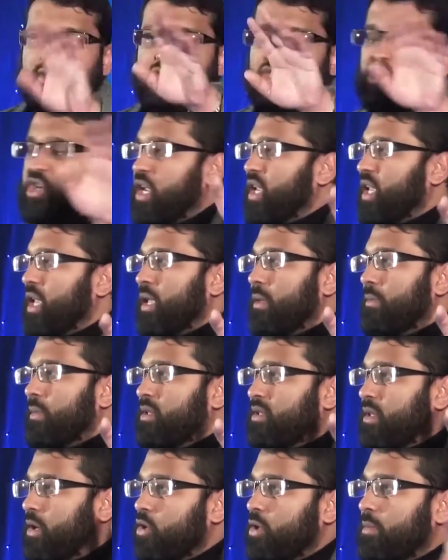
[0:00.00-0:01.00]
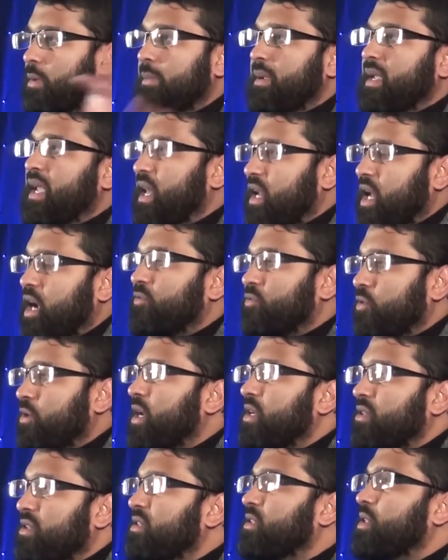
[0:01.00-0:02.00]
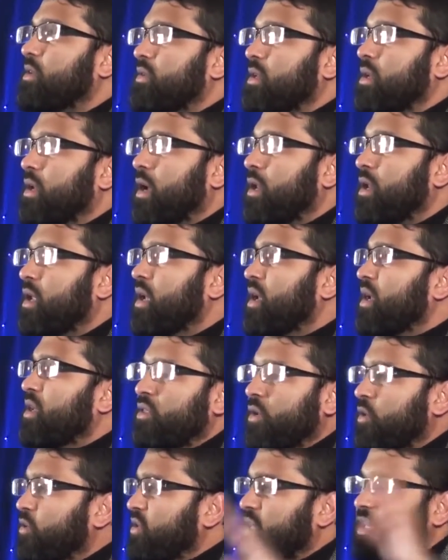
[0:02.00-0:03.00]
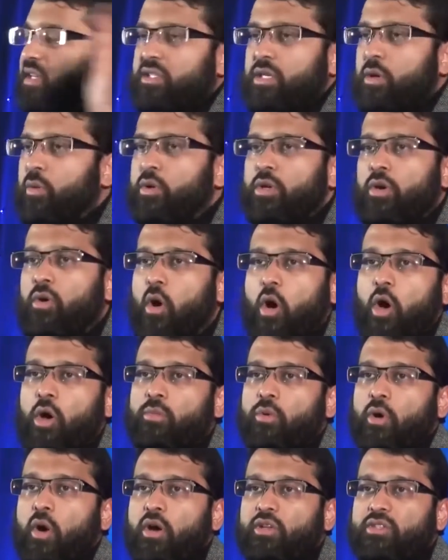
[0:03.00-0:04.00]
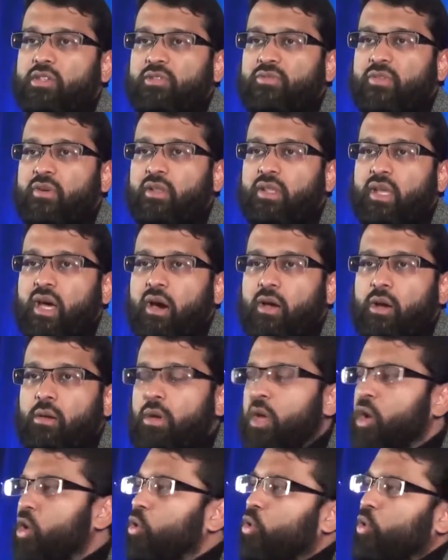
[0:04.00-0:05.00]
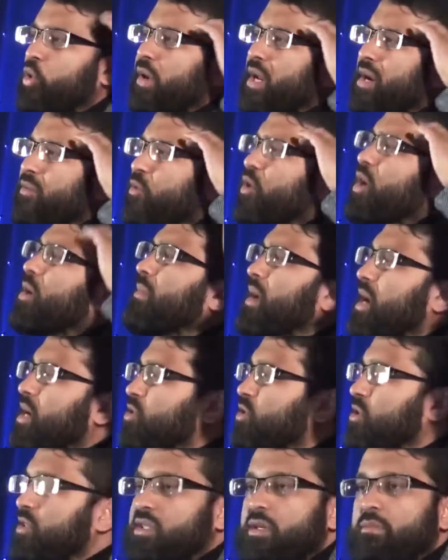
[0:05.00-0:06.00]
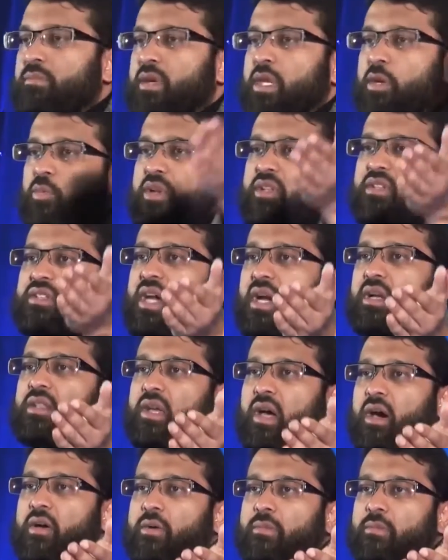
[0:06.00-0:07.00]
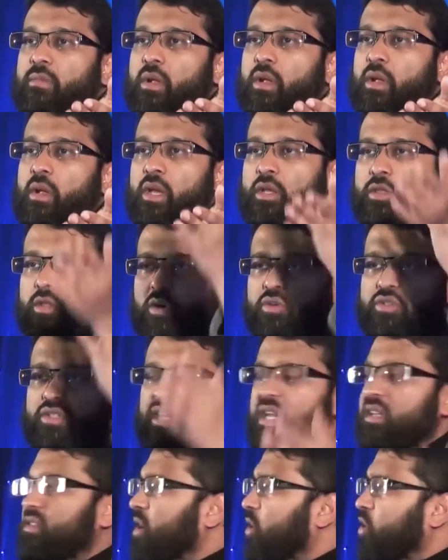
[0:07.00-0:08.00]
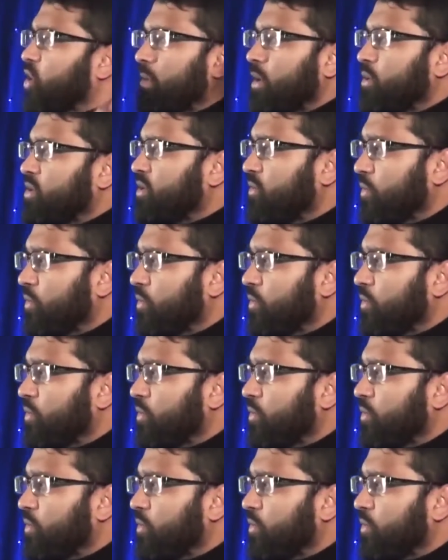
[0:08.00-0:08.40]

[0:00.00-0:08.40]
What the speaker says: of this checking in Saudi Arabia began after 1979. In those days, there were no armed guards in front of the Haram. Who could ever imagine somebody would attack the Haram? In those days, Saudi Arabia